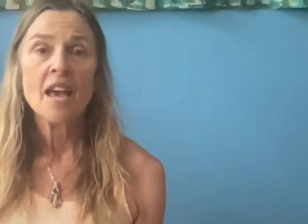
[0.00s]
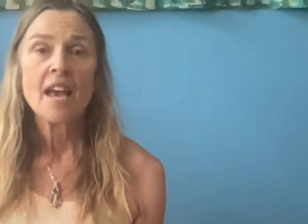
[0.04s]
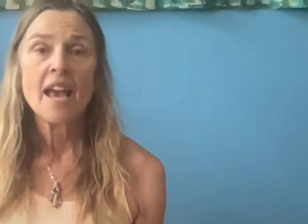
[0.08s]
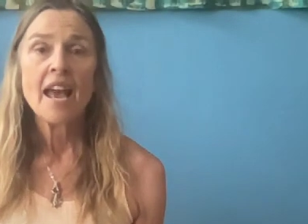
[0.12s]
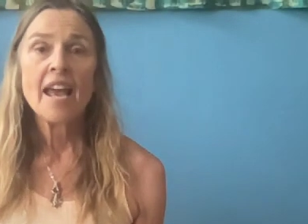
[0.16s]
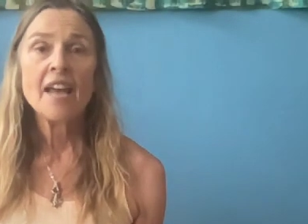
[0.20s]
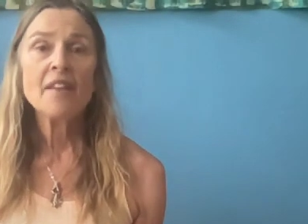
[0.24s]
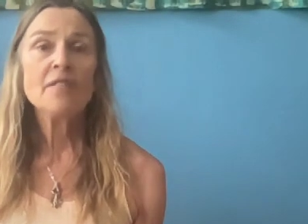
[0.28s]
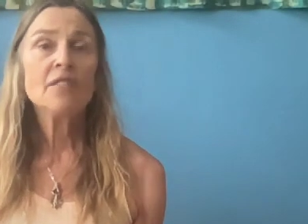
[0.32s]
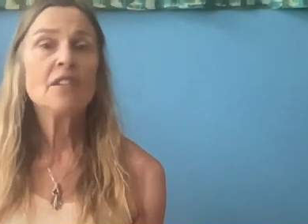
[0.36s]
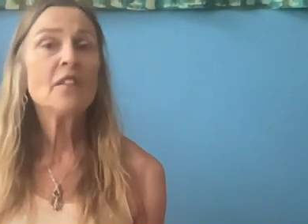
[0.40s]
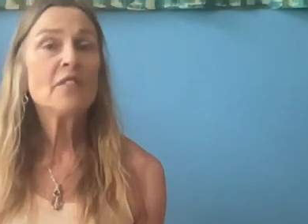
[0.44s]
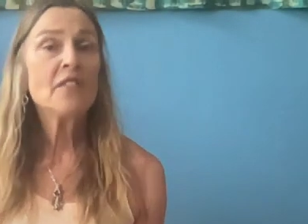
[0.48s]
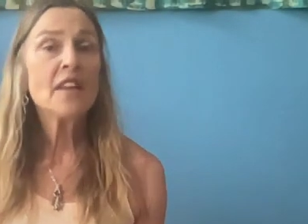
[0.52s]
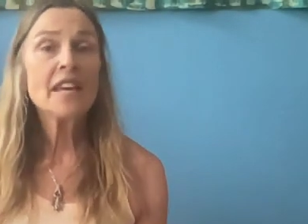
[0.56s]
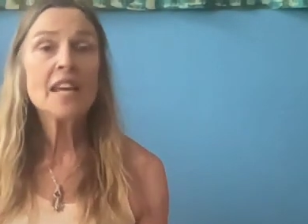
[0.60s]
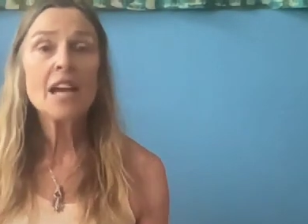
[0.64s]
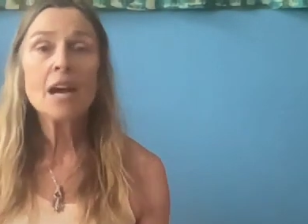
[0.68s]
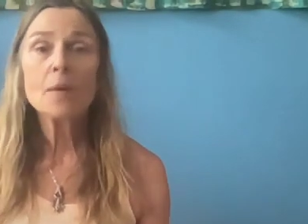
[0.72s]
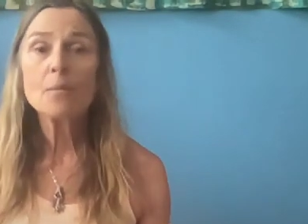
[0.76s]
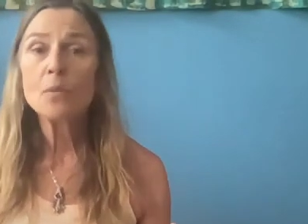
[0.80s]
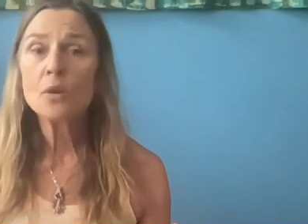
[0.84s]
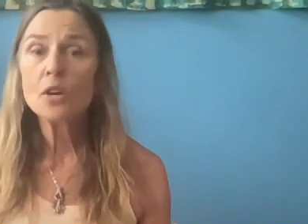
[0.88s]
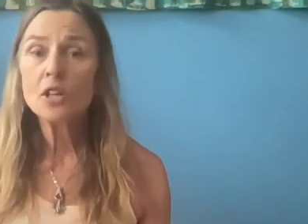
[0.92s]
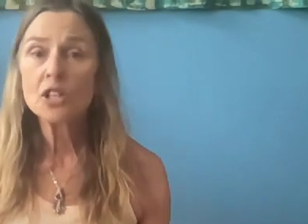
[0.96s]
Even if they
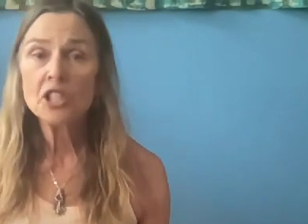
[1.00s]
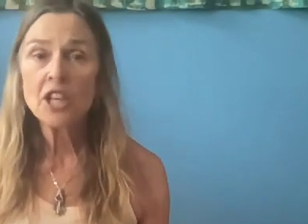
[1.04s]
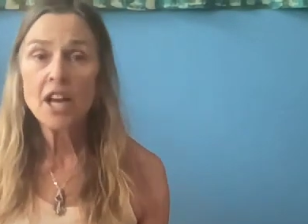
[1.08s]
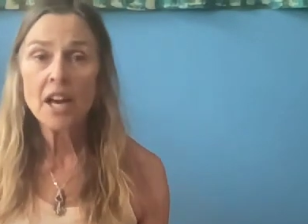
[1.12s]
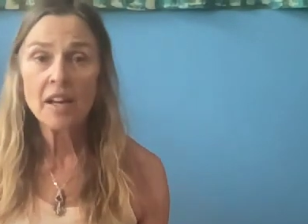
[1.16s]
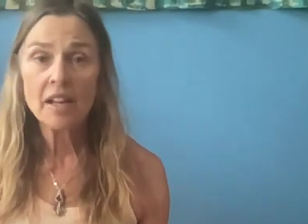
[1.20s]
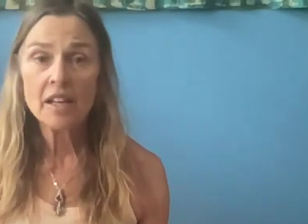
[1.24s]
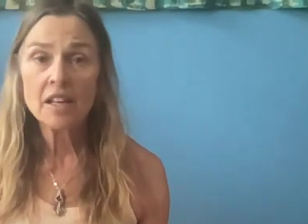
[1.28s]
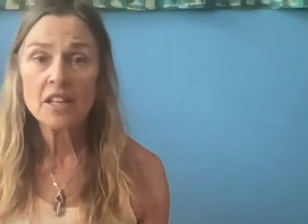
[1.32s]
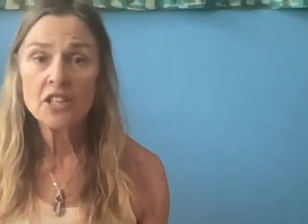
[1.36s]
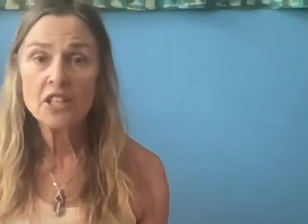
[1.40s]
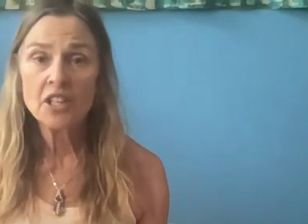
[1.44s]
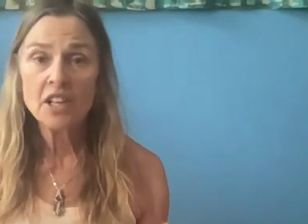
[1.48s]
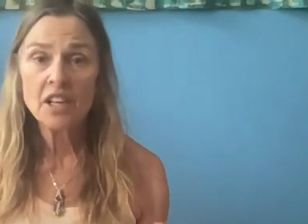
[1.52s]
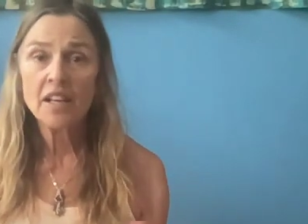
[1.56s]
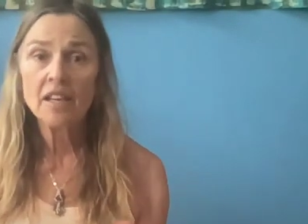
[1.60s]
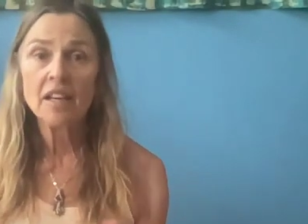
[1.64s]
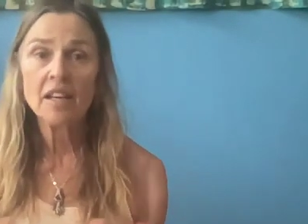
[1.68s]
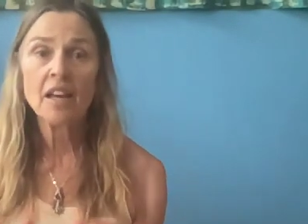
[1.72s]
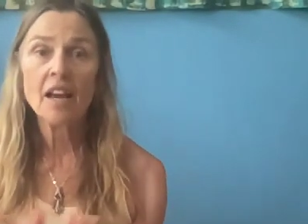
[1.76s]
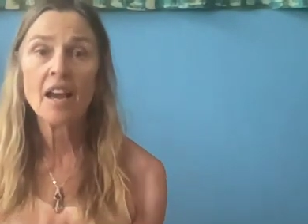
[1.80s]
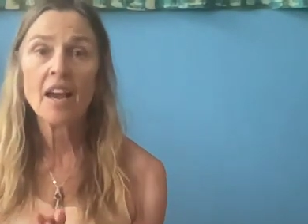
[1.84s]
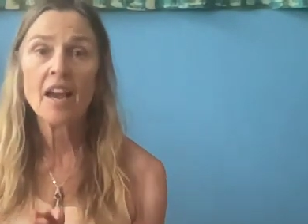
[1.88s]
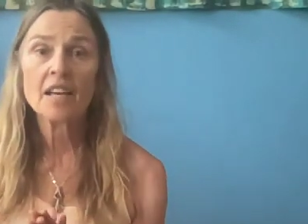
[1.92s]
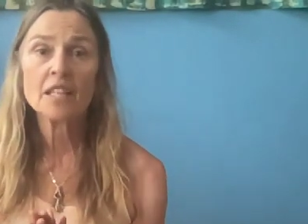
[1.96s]
get more
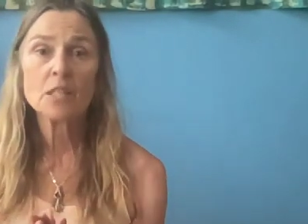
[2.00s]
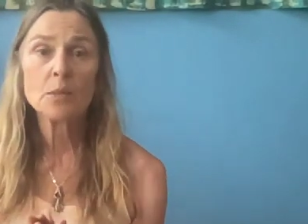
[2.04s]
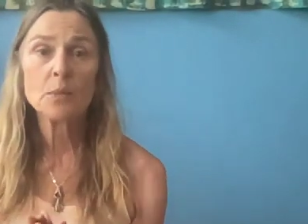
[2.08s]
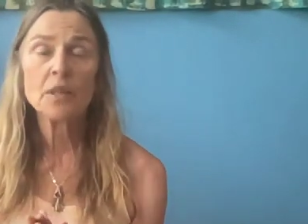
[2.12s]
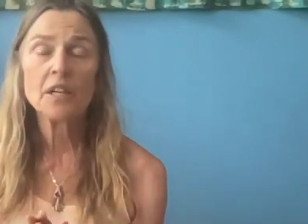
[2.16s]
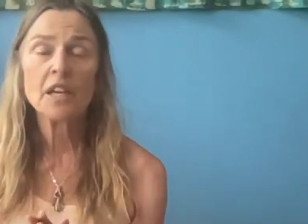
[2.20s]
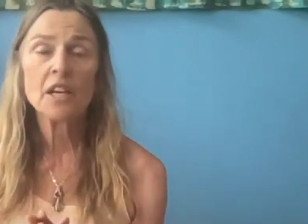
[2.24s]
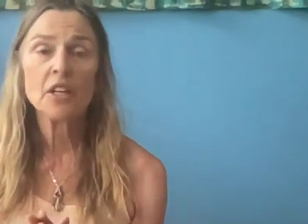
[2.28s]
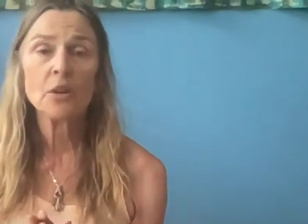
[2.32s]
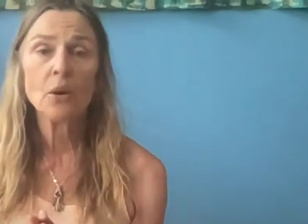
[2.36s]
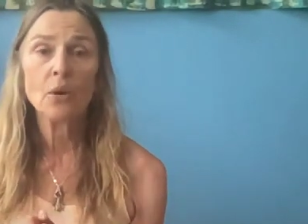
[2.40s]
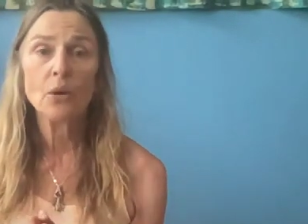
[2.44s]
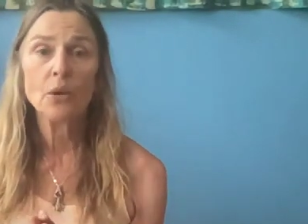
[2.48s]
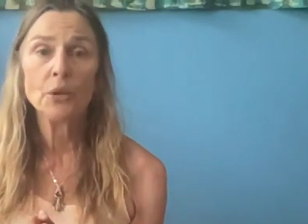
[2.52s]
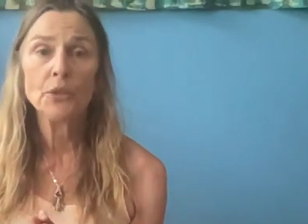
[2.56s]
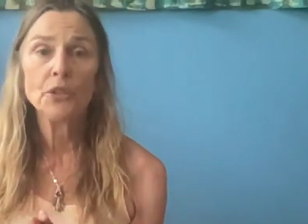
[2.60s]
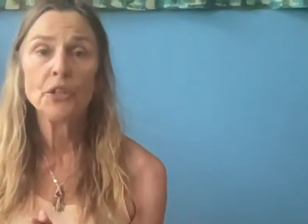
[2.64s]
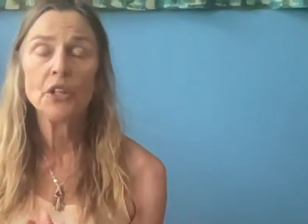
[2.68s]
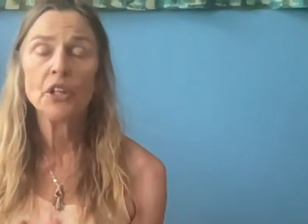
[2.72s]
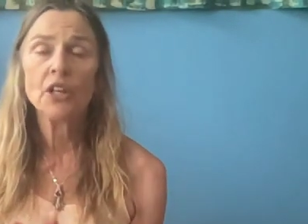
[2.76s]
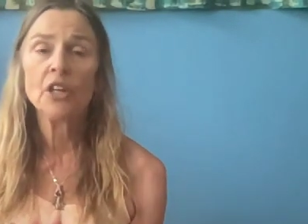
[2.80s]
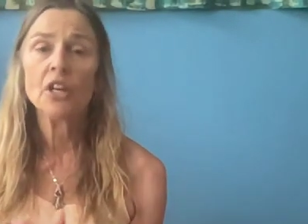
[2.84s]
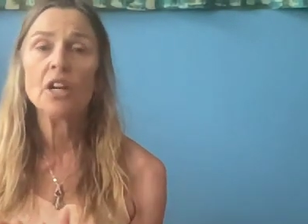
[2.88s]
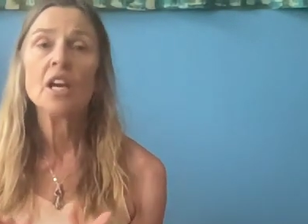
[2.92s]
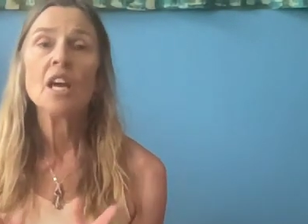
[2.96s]
challenging as we get
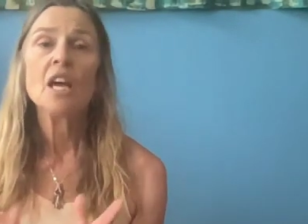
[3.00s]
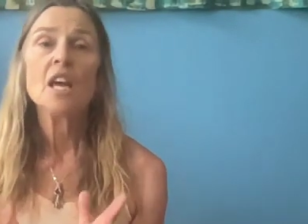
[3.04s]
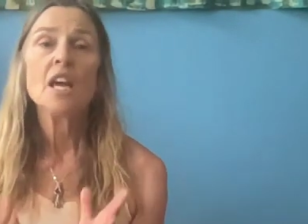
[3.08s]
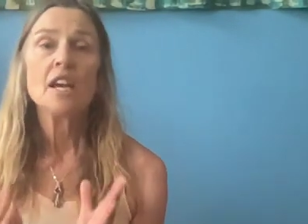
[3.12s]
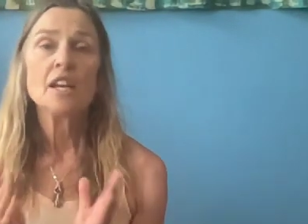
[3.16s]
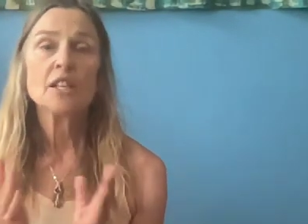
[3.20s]
older,